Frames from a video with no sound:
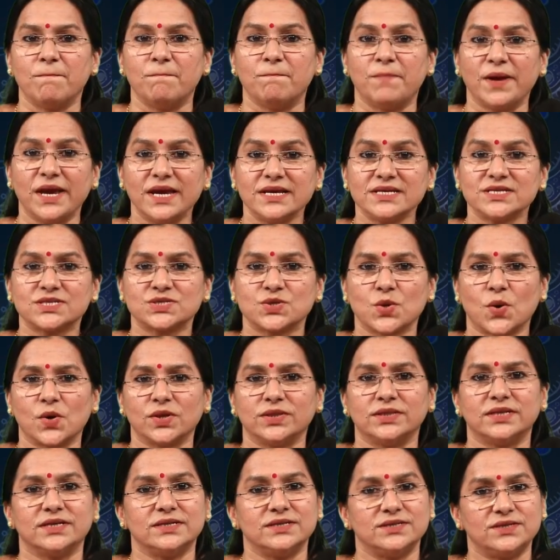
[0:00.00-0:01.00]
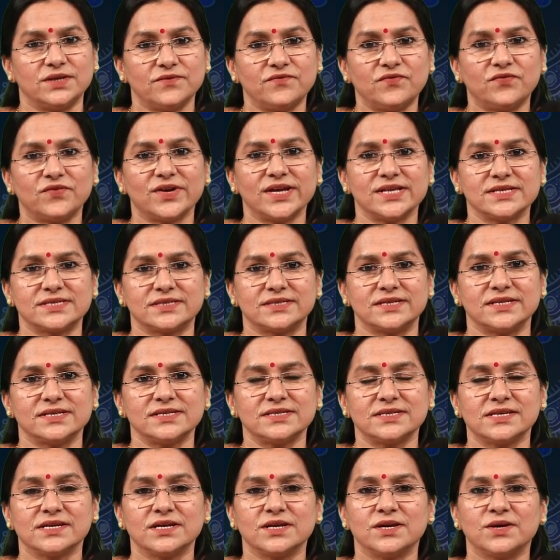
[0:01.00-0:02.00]
Based on the
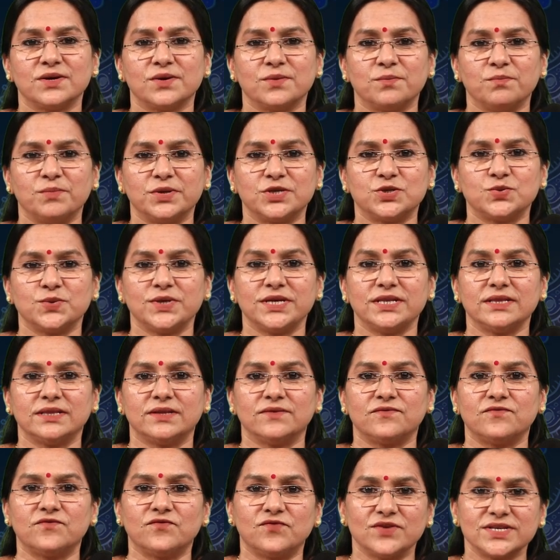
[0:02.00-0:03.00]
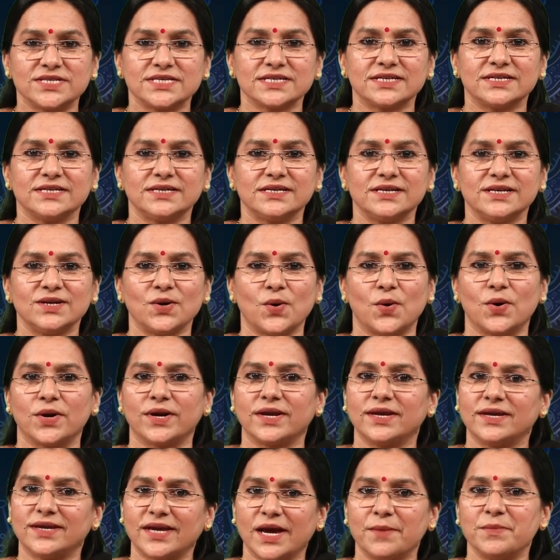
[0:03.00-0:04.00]
differences between the physical or
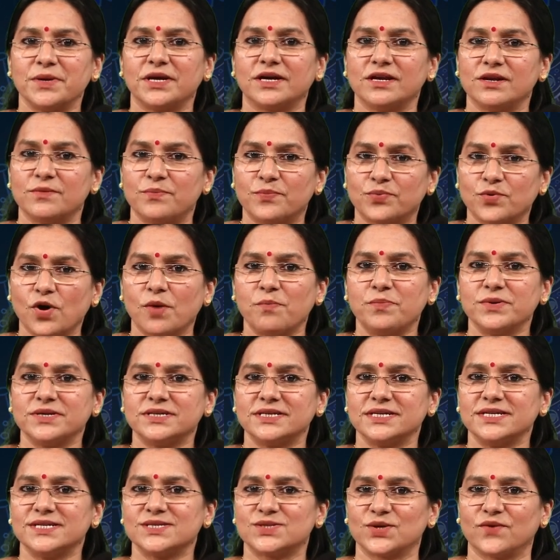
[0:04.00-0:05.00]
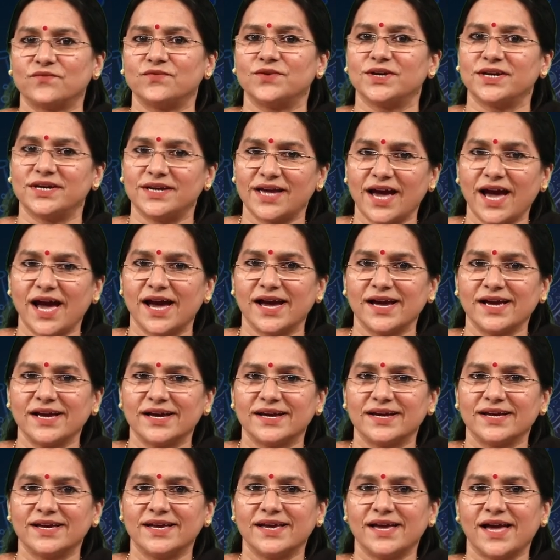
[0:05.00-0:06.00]
chemical properties of the gang
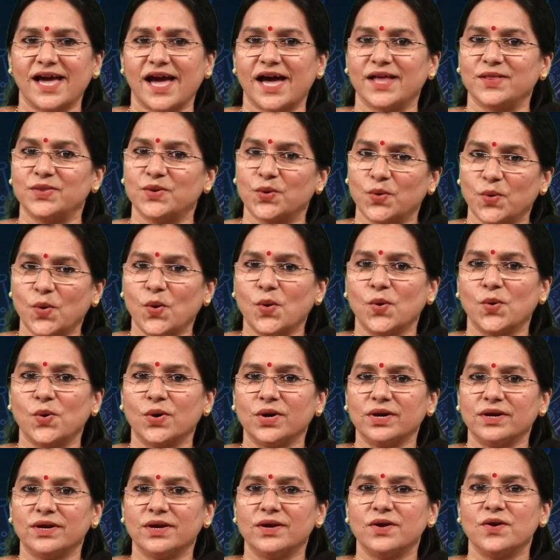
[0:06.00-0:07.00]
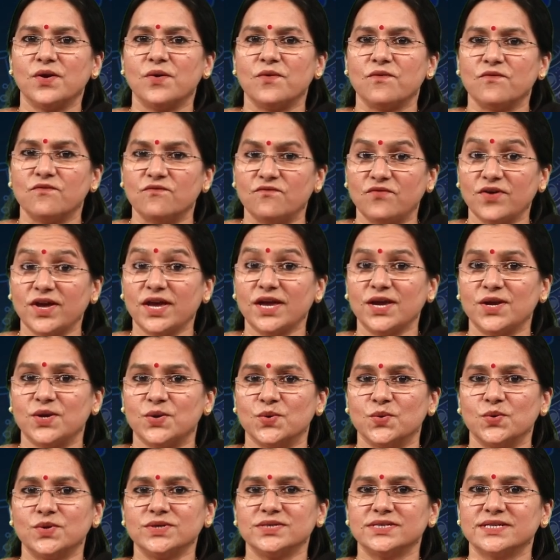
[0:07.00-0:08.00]
and the ore, we
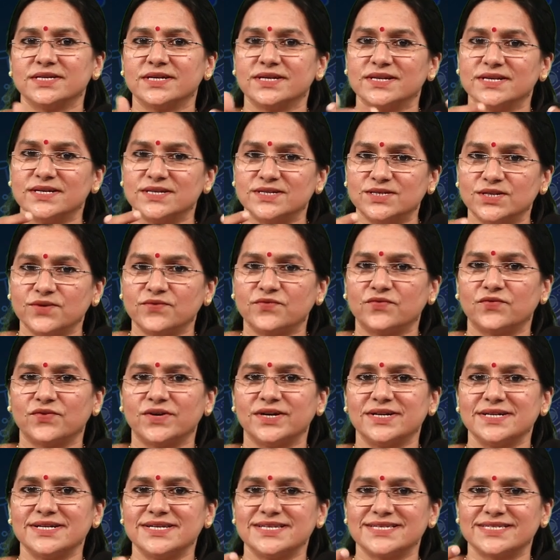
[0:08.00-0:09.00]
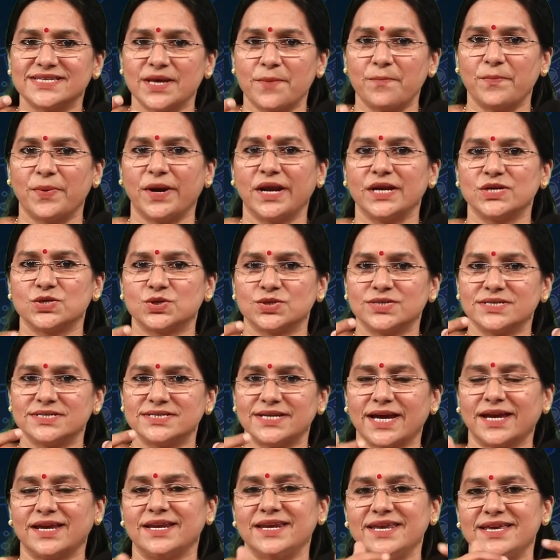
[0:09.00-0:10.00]
use different separation
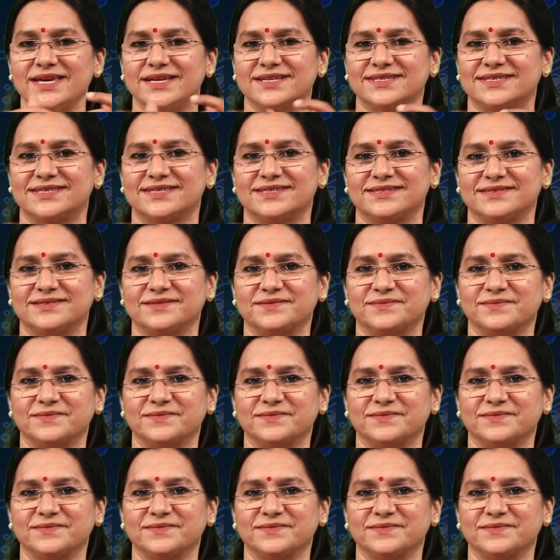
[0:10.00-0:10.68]
techniques.